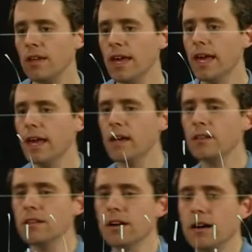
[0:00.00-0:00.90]

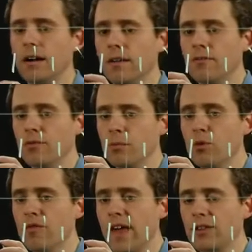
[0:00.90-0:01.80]
And uh,
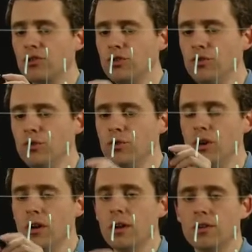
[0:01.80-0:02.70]
remove that
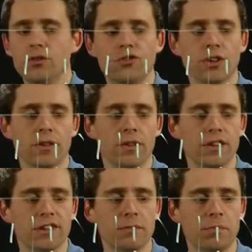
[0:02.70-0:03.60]
2 using
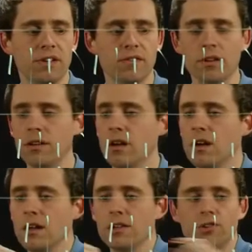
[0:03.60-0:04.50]
this pivot.
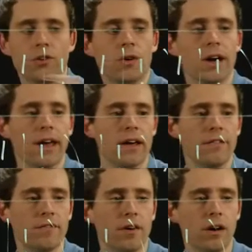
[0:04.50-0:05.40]
So I
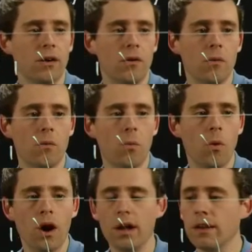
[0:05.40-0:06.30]
have uh,
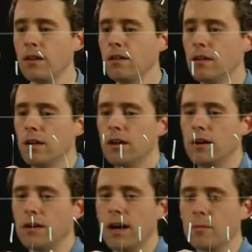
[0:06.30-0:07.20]
1.
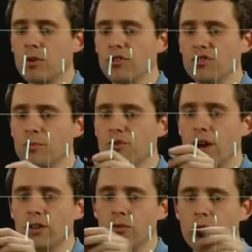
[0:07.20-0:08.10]
Uh, I'm going to
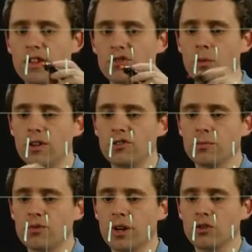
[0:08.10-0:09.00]
subtract to this one,
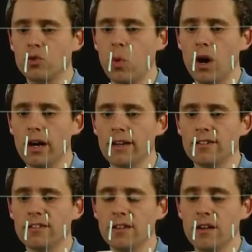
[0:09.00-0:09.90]
subtract
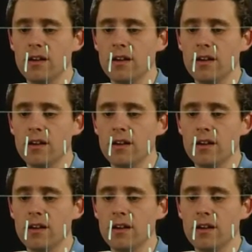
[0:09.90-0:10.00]
twice.